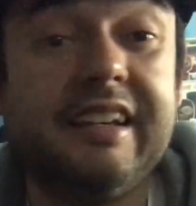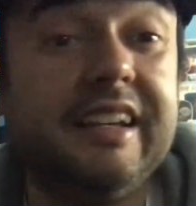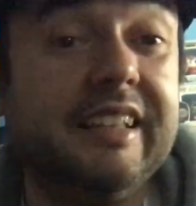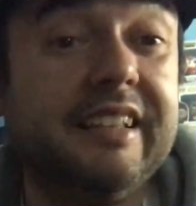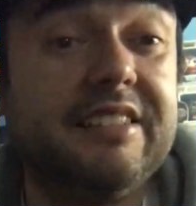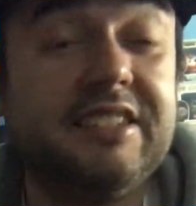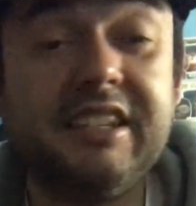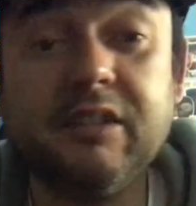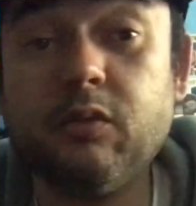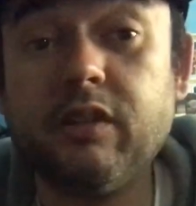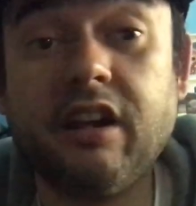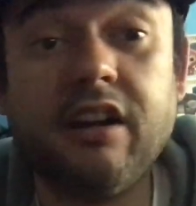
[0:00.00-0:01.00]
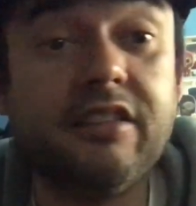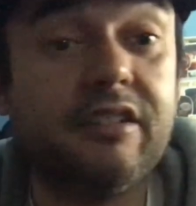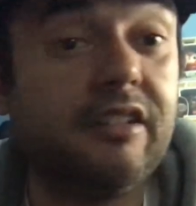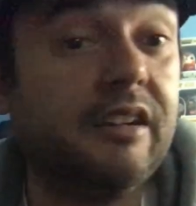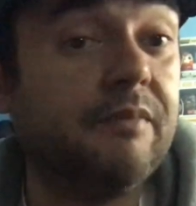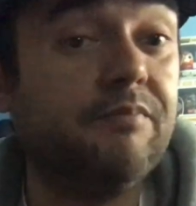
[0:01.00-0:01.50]
And let's see what
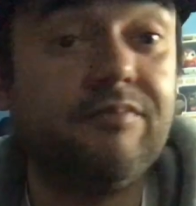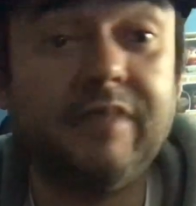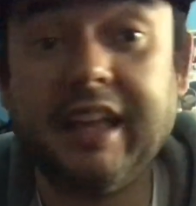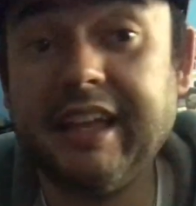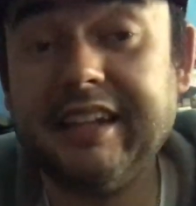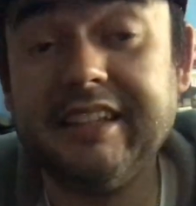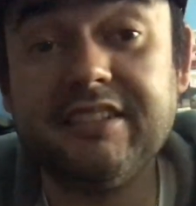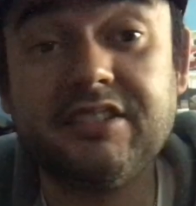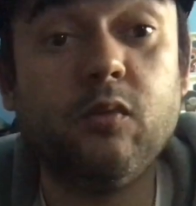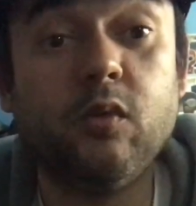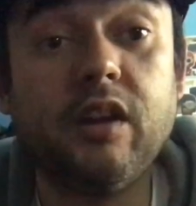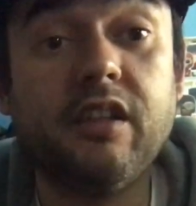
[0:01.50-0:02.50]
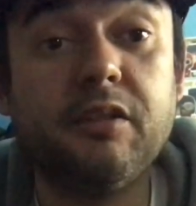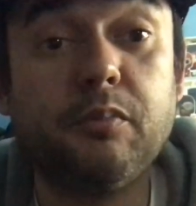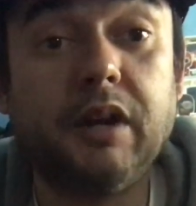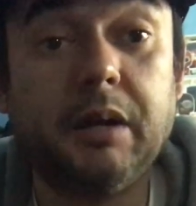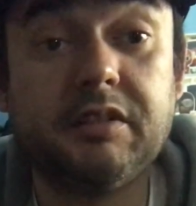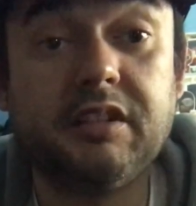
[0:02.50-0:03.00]
other 80s, what other
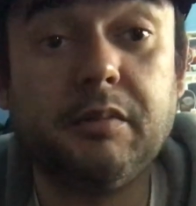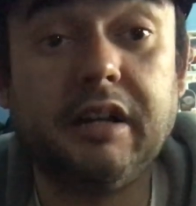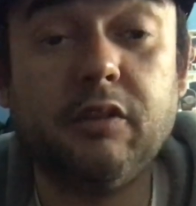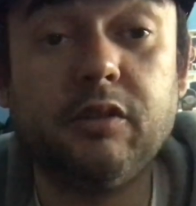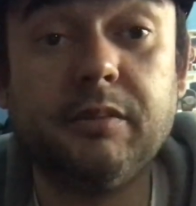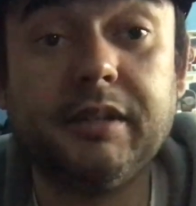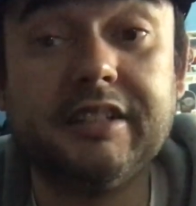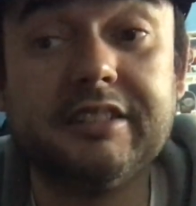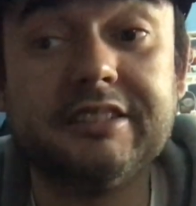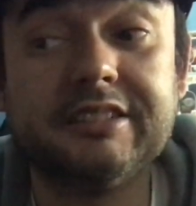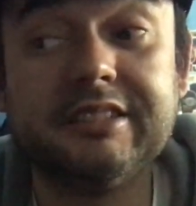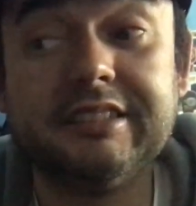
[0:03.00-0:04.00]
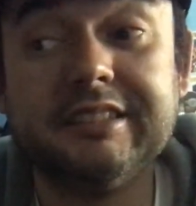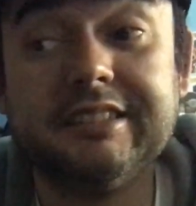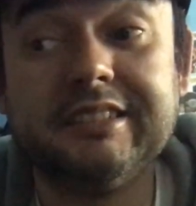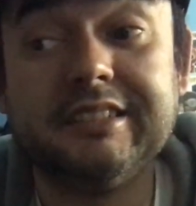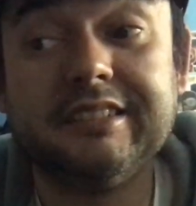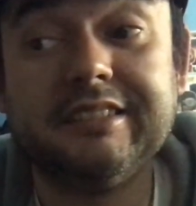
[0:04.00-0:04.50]
pops come out with because
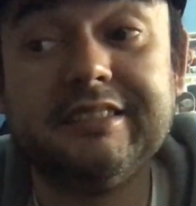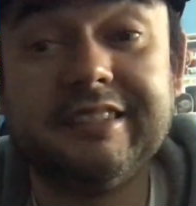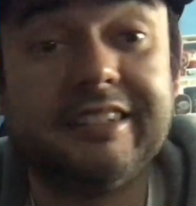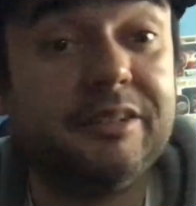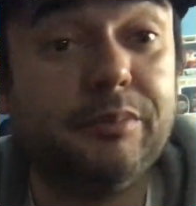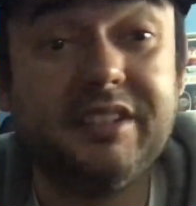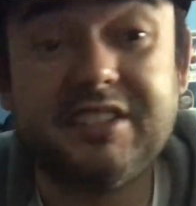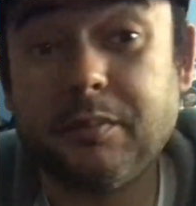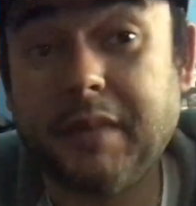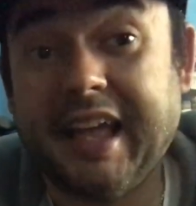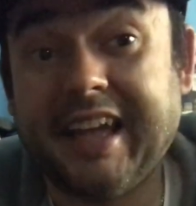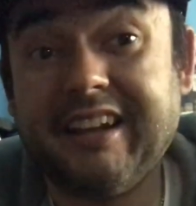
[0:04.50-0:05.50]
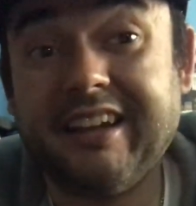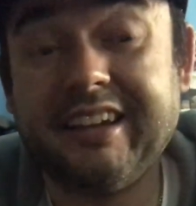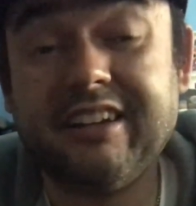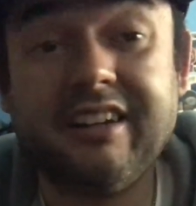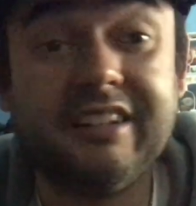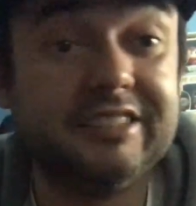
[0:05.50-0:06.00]
there could be some ad
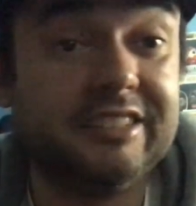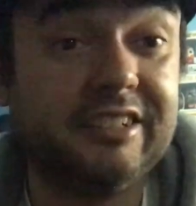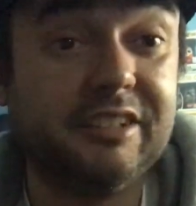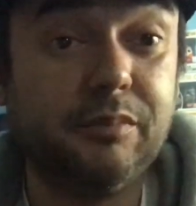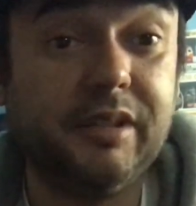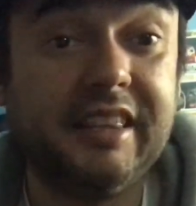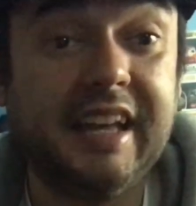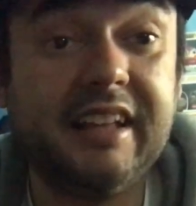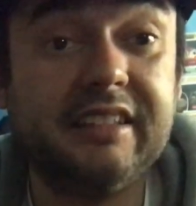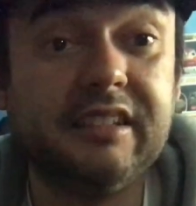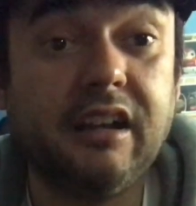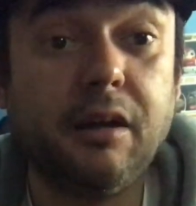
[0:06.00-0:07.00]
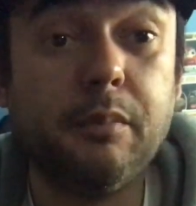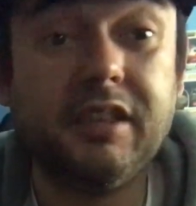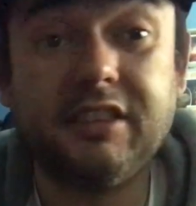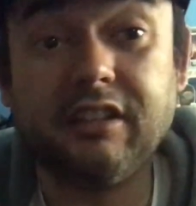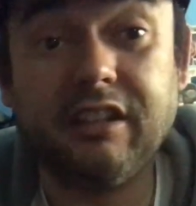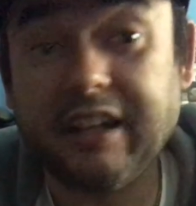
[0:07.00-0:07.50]
icons. There could be that uh,
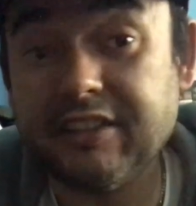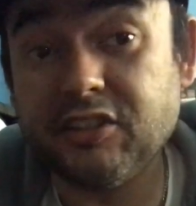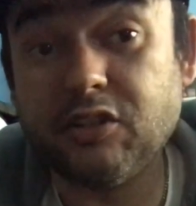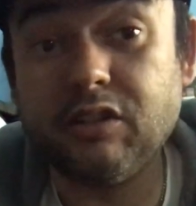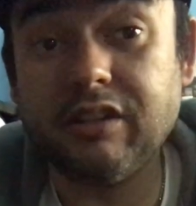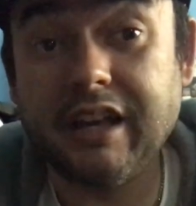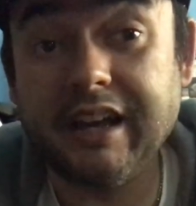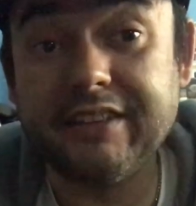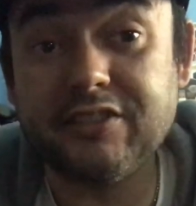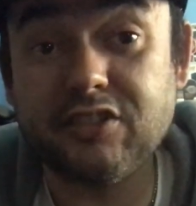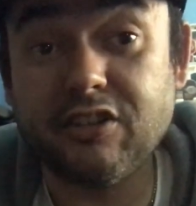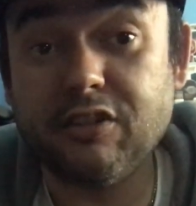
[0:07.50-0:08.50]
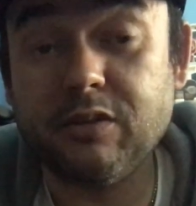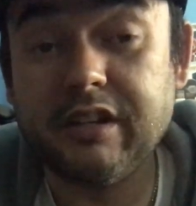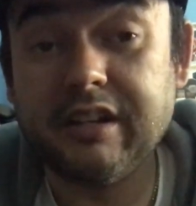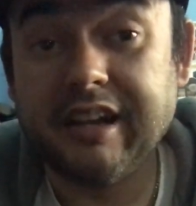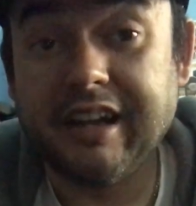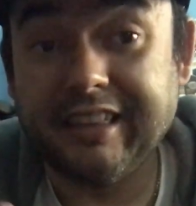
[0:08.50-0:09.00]
mythological line. So
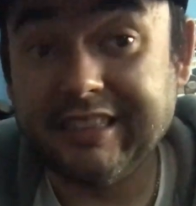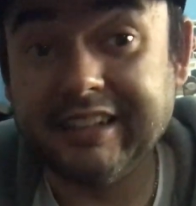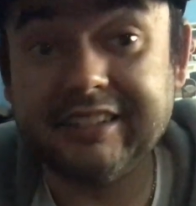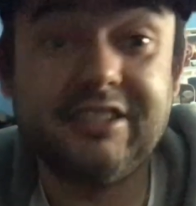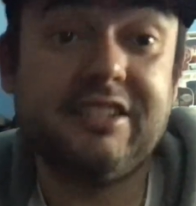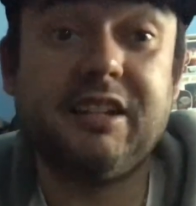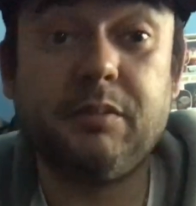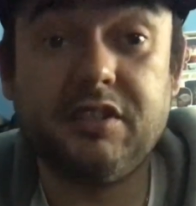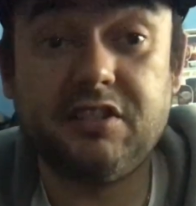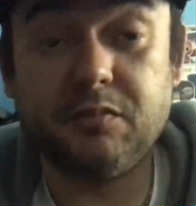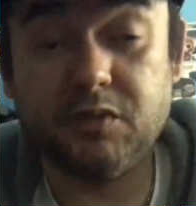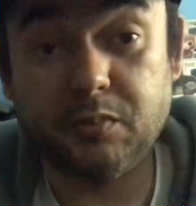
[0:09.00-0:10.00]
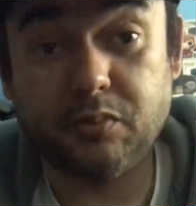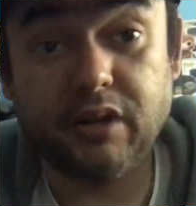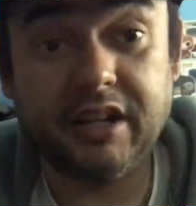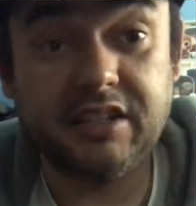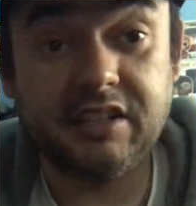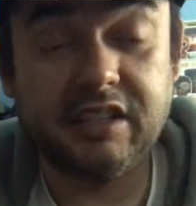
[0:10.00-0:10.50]
I think there's going to be some
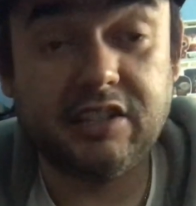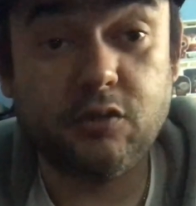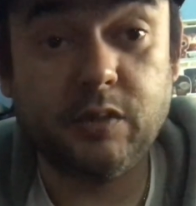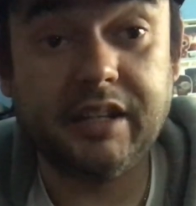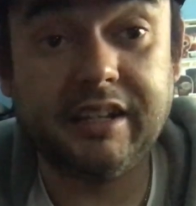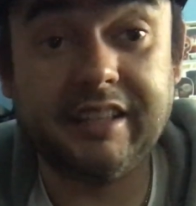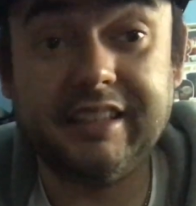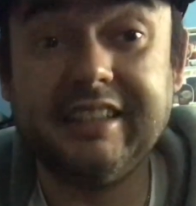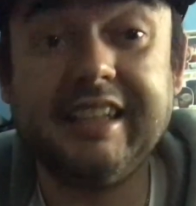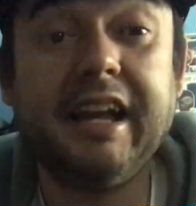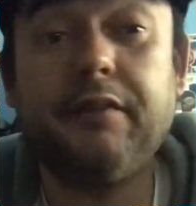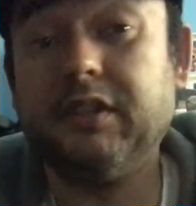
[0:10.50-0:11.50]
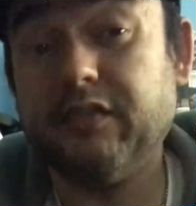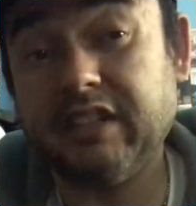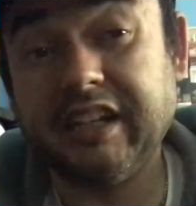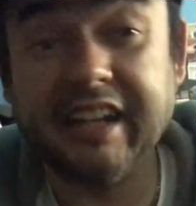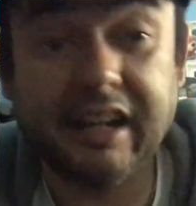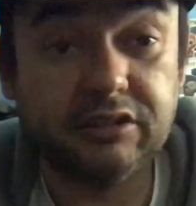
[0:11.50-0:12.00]
surprises this week. And then they haven't
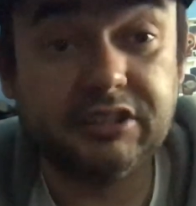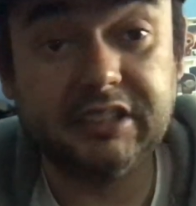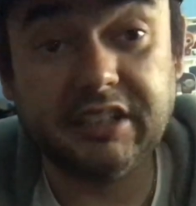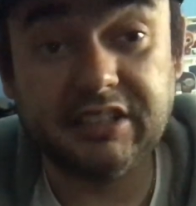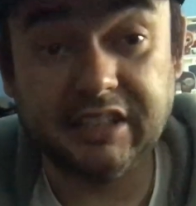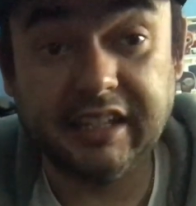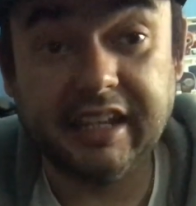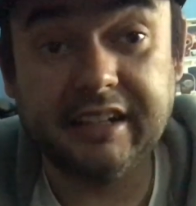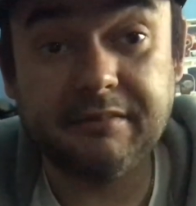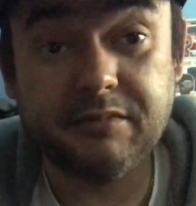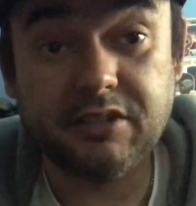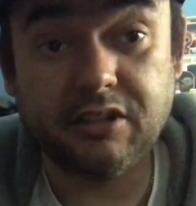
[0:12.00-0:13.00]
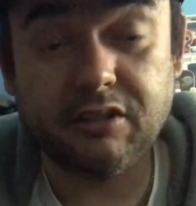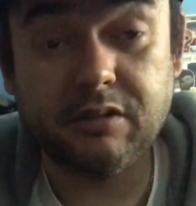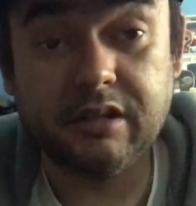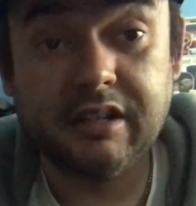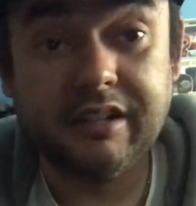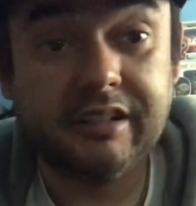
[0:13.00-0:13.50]
even announced Disney yet. So